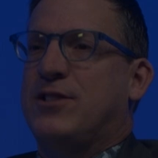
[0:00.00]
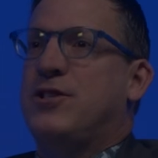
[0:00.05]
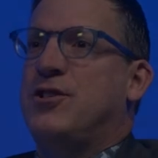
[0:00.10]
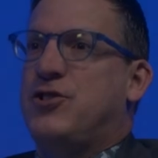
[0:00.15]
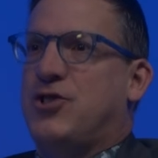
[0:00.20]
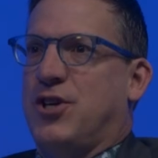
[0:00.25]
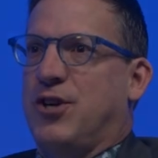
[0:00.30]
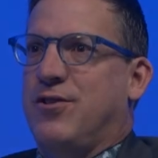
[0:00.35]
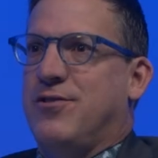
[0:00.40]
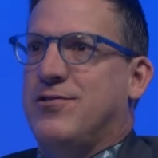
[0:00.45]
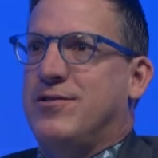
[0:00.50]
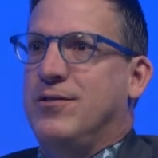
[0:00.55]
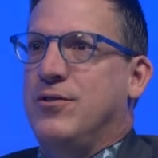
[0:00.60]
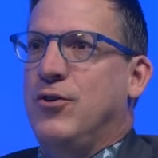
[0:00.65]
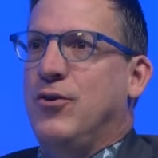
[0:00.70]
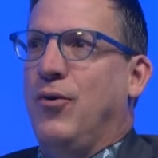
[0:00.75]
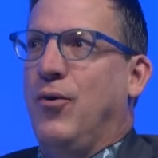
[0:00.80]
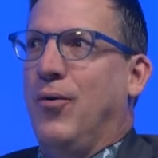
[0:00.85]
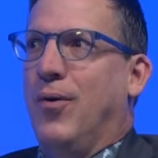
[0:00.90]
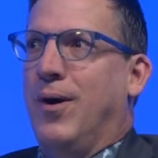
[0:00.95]
the church
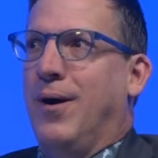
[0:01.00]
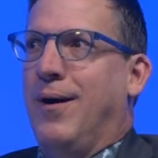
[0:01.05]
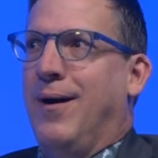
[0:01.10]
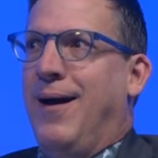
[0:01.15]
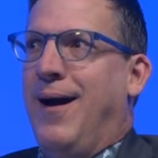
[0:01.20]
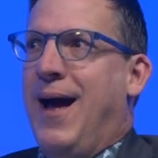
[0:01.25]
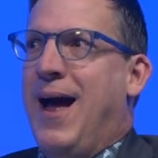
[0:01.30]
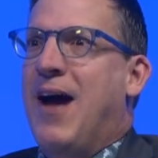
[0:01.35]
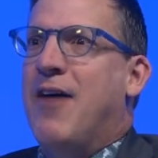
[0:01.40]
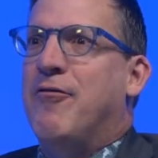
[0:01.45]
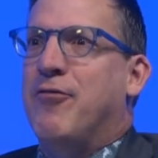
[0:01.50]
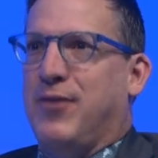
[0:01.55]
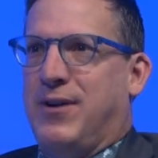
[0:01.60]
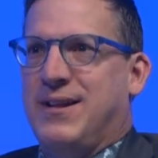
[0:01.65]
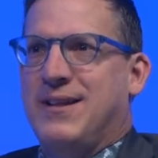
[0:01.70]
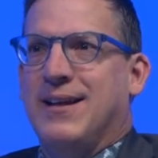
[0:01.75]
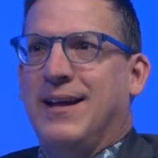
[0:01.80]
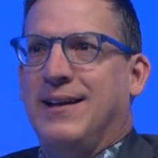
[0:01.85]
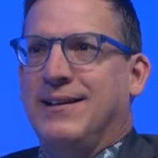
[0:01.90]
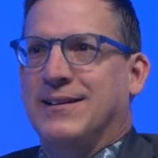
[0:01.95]
knew
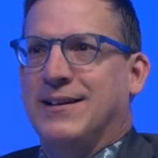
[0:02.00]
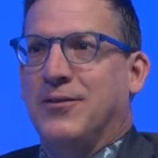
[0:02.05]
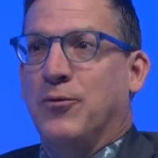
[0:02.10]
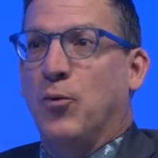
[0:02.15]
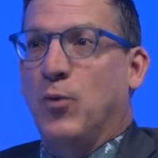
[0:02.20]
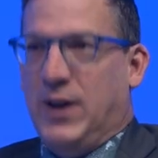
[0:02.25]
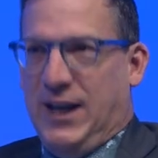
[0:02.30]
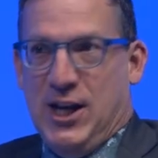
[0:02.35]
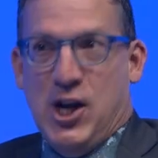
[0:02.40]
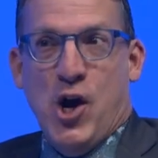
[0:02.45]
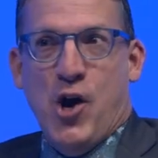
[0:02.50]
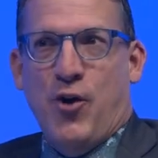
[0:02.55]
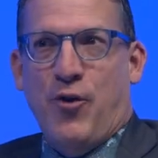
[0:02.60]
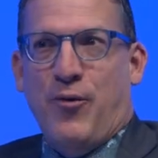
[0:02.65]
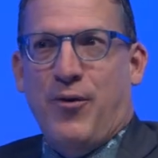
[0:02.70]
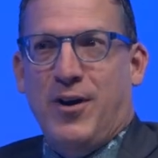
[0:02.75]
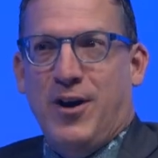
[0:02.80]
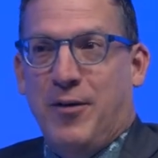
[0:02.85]
everything that we know